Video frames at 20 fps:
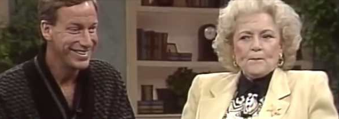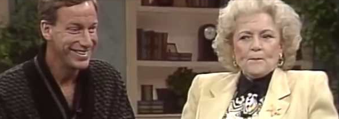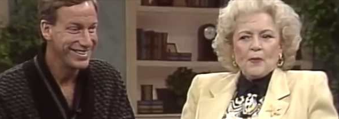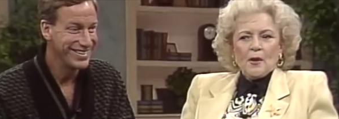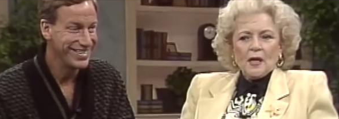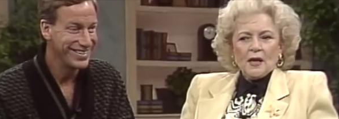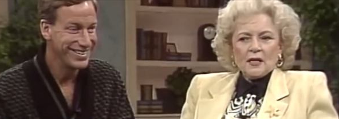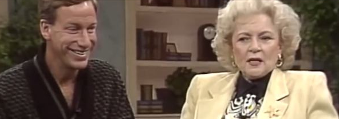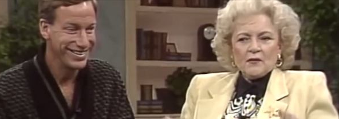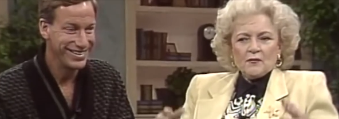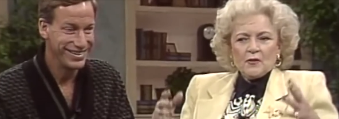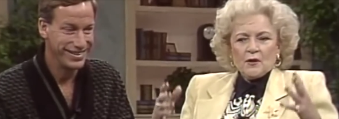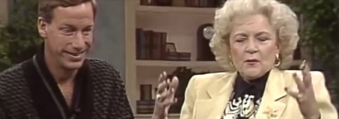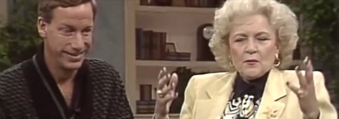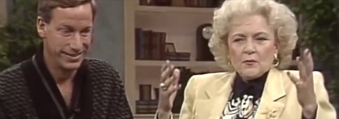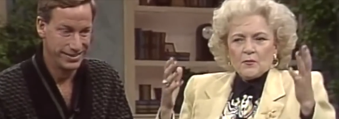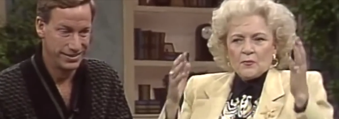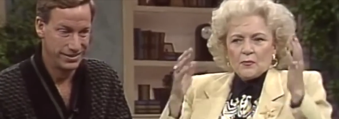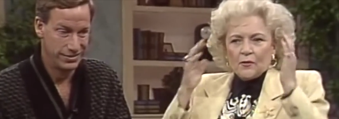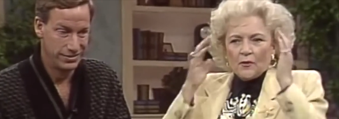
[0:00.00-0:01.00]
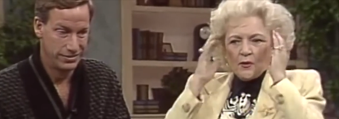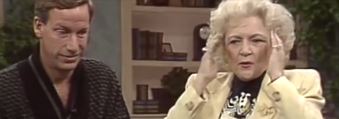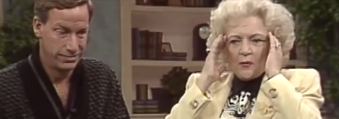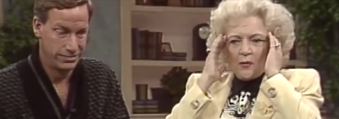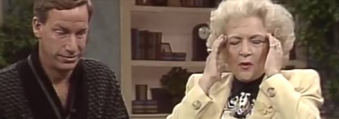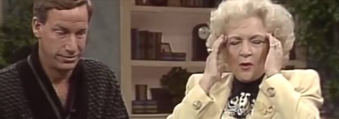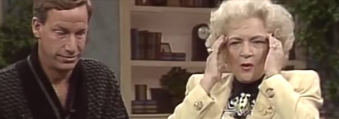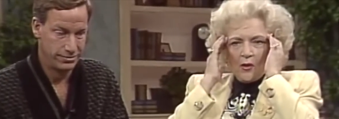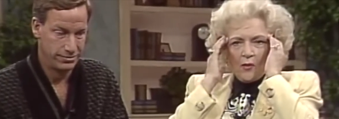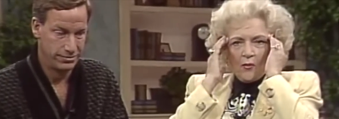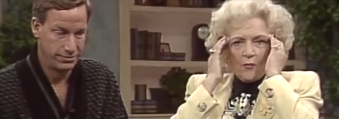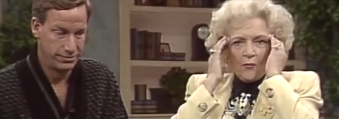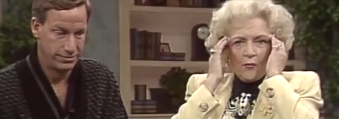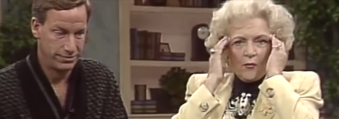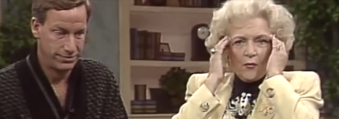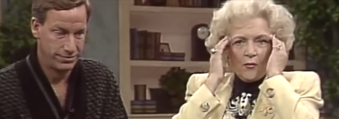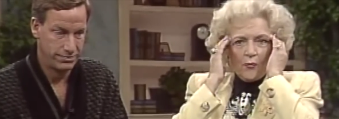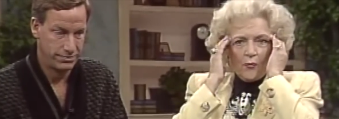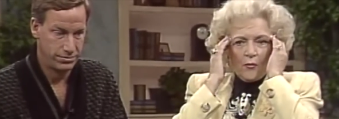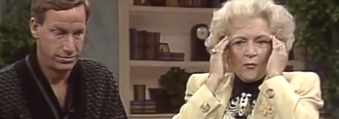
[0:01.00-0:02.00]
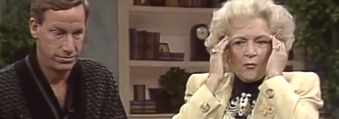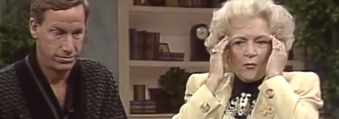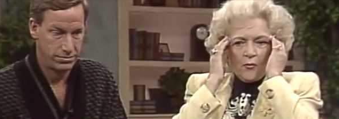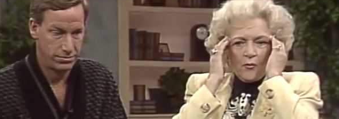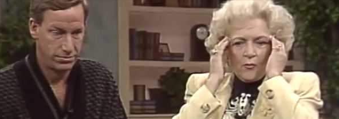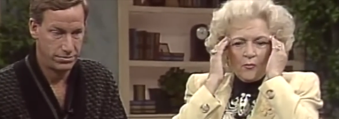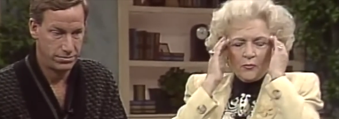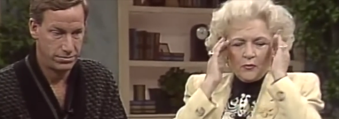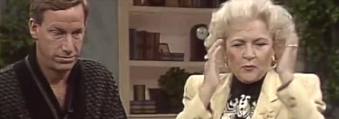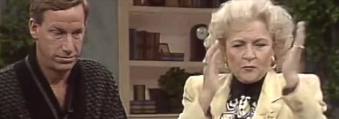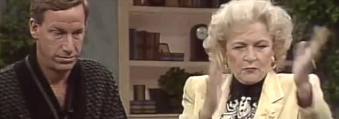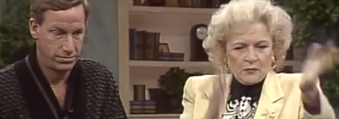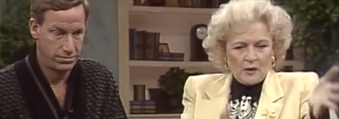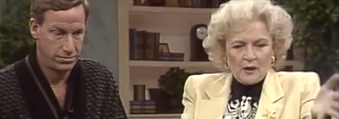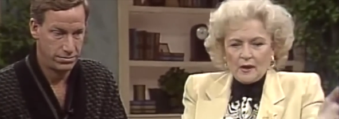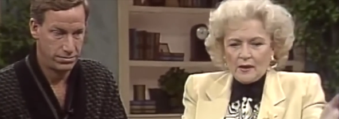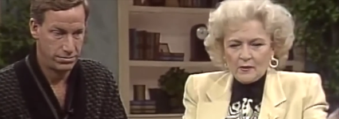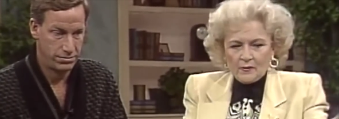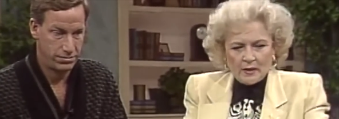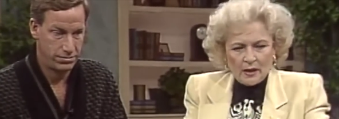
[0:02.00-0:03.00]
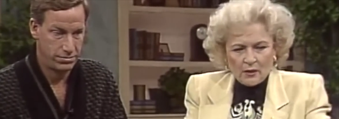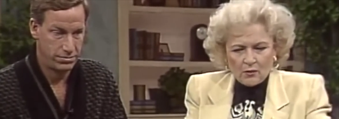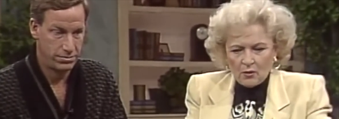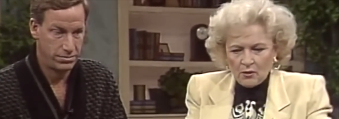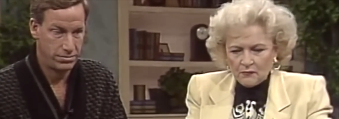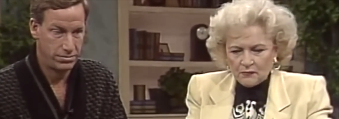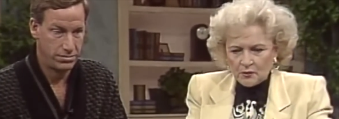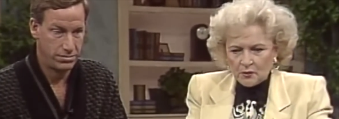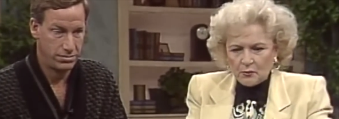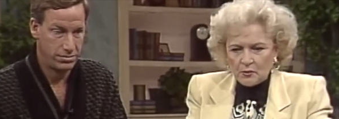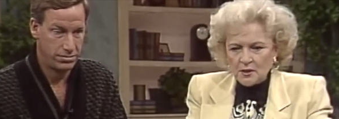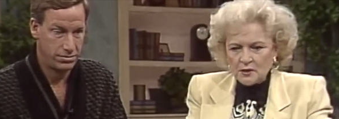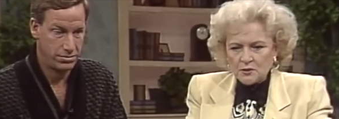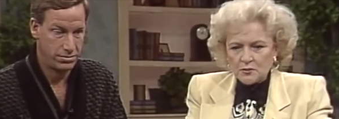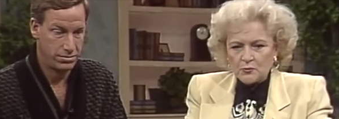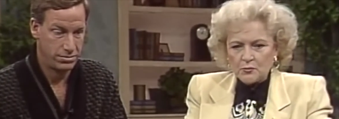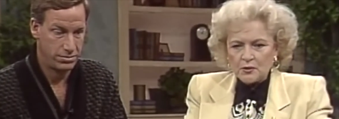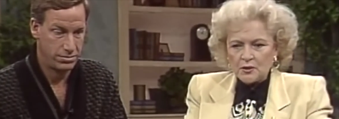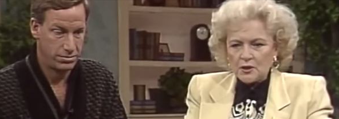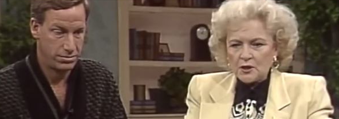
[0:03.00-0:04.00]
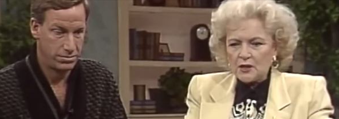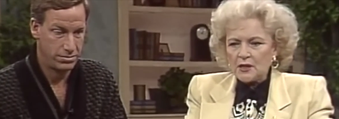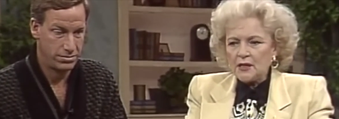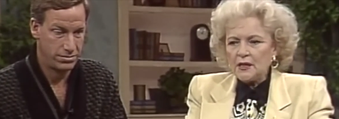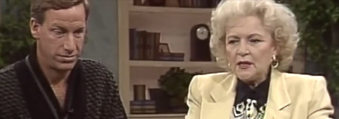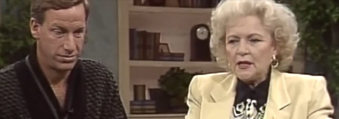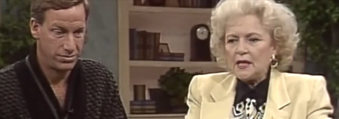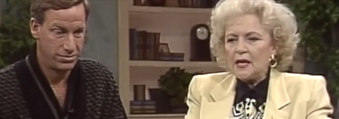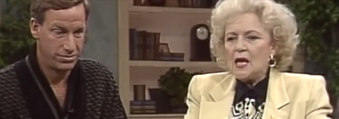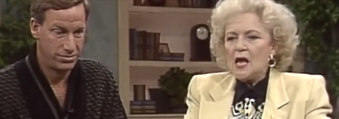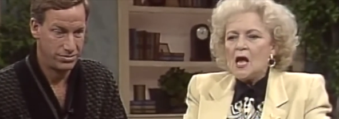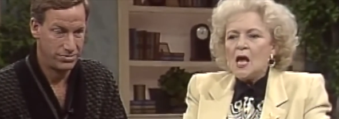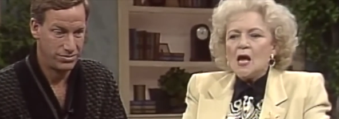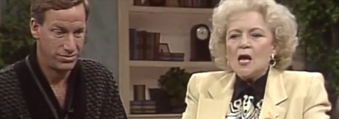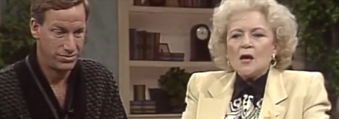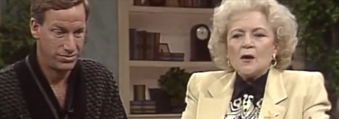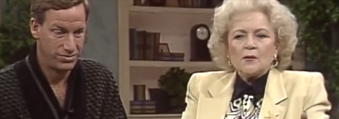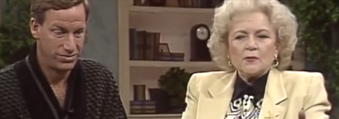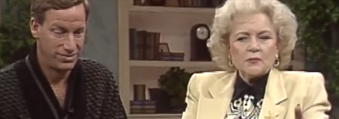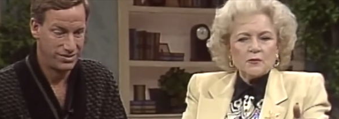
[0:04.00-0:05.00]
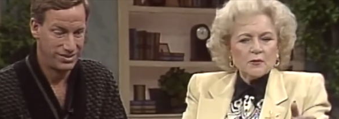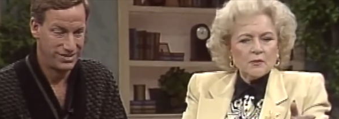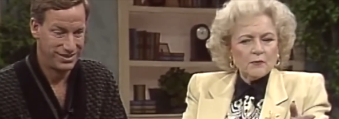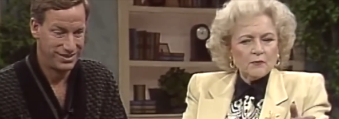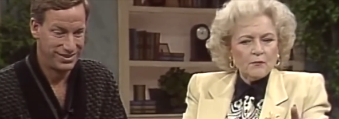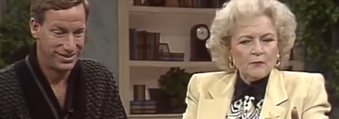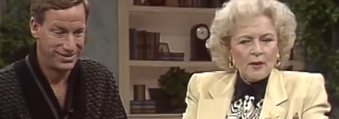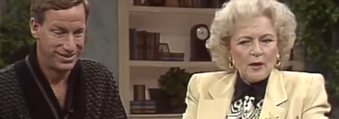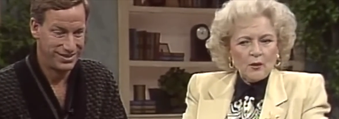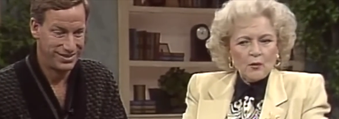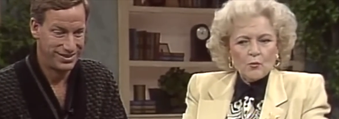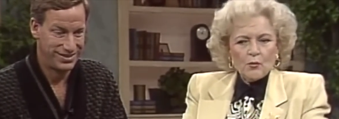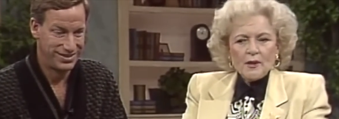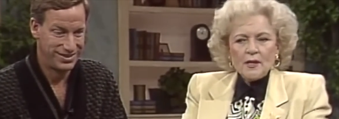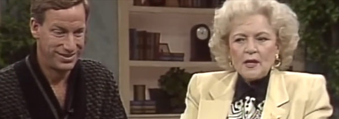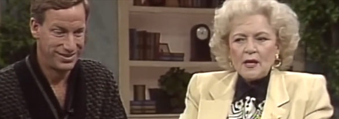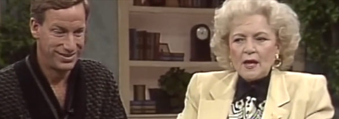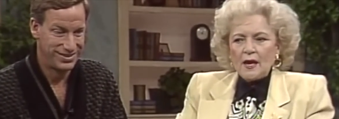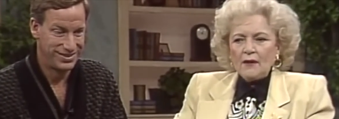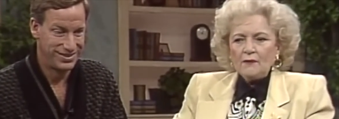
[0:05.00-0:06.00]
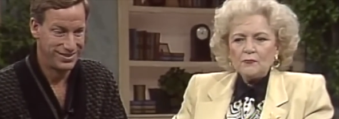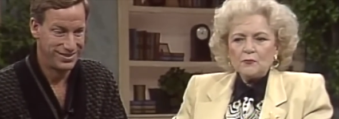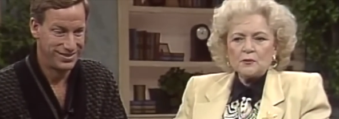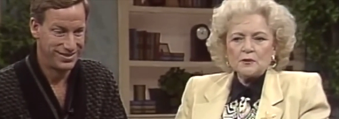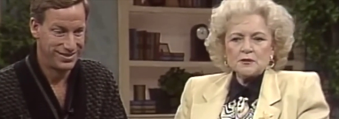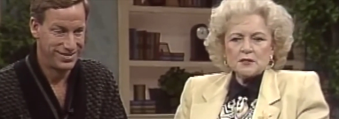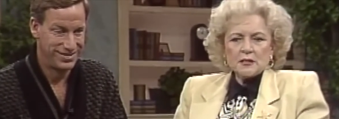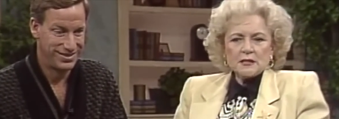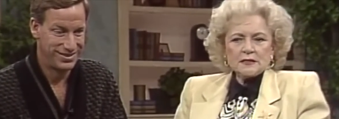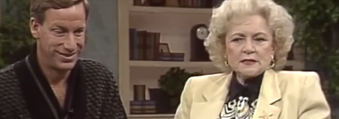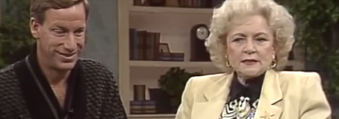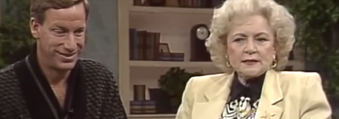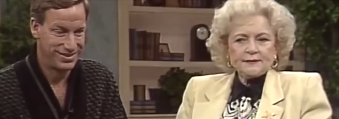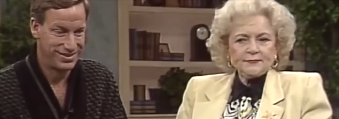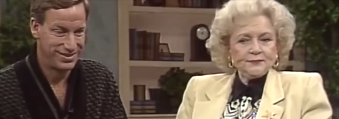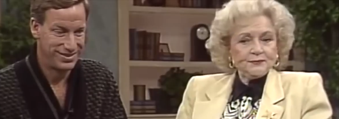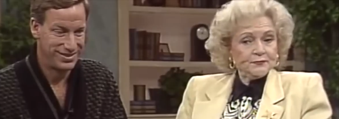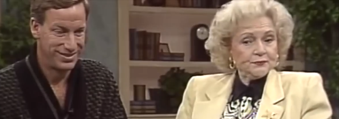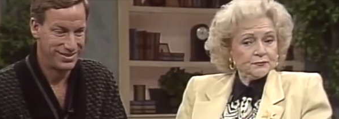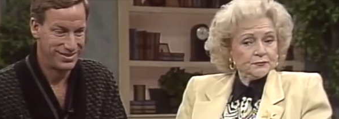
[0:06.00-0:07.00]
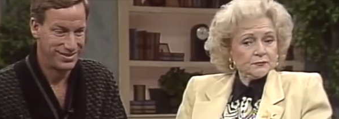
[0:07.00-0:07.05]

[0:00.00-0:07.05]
Speaker 1: but the, the I got off the question the slippers, with the you kitty. asked Tom. The, about a week mm. afterwards, I said,